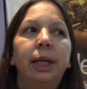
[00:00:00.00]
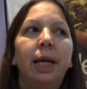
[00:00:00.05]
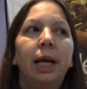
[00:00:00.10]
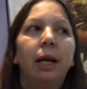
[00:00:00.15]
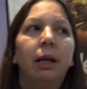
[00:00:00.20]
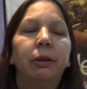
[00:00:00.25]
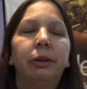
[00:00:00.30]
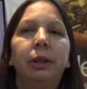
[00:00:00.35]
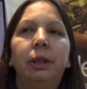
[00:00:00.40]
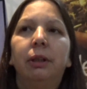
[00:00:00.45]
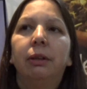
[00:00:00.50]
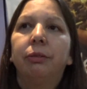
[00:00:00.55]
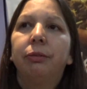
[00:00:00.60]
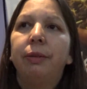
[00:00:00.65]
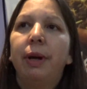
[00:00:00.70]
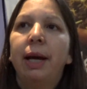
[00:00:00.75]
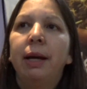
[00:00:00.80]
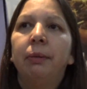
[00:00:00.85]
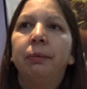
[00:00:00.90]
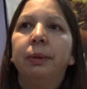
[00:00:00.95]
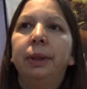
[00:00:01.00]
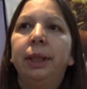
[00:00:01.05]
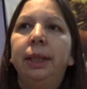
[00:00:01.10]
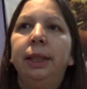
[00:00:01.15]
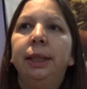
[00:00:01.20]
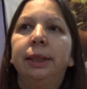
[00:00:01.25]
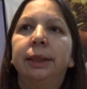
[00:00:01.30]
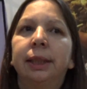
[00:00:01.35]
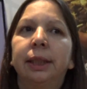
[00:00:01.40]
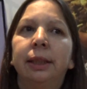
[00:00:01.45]
healthier
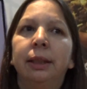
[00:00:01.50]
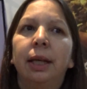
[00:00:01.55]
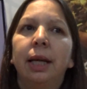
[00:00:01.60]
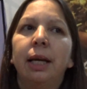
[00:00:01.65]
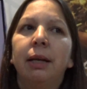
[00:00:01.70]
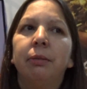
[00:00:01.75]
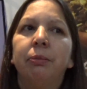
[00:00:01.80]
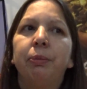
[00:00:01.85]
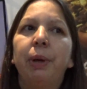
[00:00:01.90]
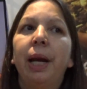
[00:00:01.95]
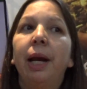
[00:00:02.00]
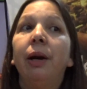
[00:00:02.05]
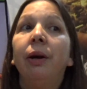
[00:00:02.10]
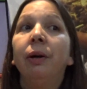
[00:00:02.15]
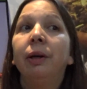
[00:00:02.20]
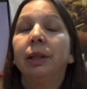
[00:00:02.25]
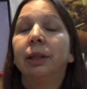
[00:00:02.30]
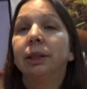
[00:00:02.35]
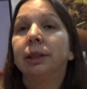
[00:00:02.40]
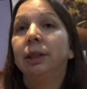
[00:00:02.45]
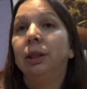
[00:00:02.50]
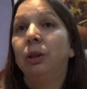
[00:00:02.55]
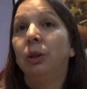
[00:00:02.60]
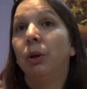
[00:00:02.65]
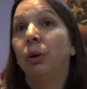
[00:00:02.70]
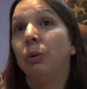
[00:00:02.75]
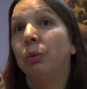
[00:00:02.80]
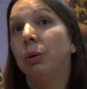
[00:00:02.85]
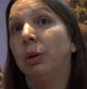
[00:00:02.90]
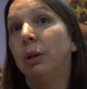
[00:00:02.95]
families, and parents,
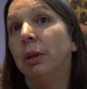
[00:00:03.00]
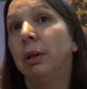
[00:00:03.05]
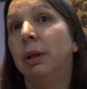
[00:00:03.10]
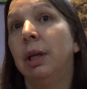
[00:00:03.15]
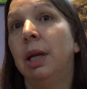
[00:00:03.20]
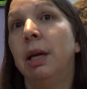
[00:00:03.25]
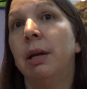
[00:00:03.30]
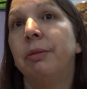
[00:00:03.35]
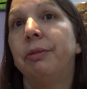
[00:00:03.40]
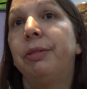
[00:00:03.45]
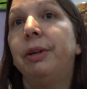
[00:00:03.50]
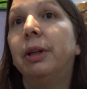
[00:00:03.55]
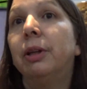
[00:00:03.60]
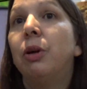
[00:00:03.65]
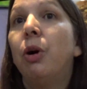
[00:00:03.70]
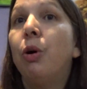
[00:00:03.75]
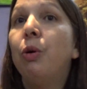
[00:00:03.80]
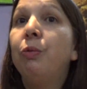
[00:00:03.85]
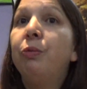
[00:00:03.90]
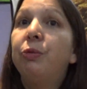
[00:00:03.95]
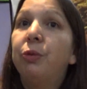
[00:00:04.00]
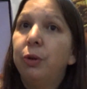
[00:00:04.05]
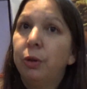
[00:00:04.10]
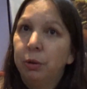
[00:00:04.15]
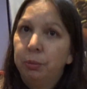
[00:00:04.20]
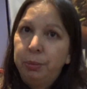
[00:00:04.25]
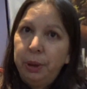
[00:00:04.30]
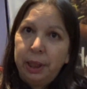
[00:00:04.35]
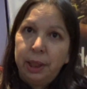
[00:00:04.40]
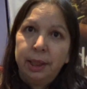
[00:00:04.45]
will feel hopeful,
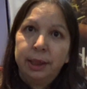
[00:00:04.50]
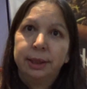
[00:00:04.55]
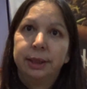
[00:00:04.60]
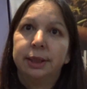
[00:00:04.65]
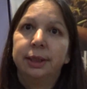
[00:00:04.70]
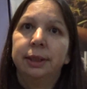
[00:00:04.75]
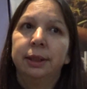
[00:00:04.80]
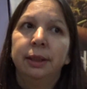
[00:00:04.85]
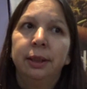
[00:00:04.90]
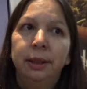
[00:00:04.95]
because,